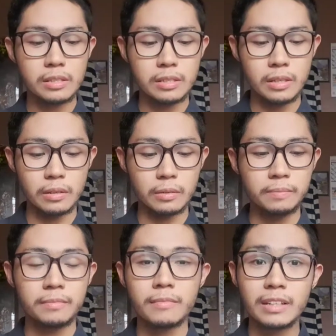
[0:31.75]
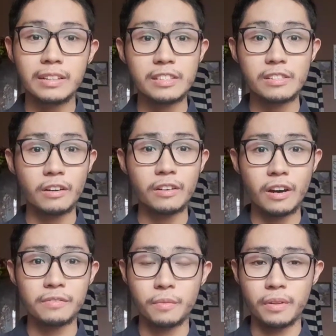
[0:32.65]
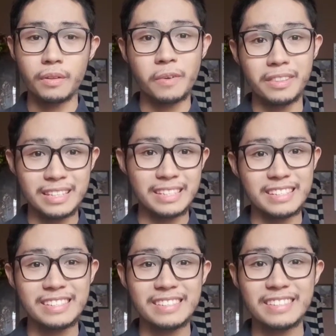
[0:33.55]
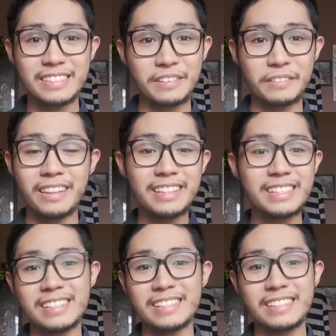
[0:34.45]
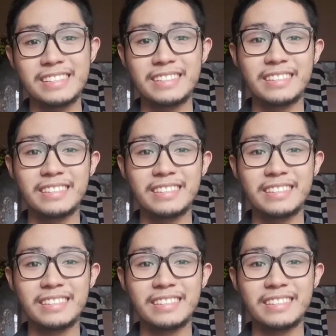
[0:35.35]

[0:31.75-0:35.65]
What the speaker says: So let's start off with what this is. So this is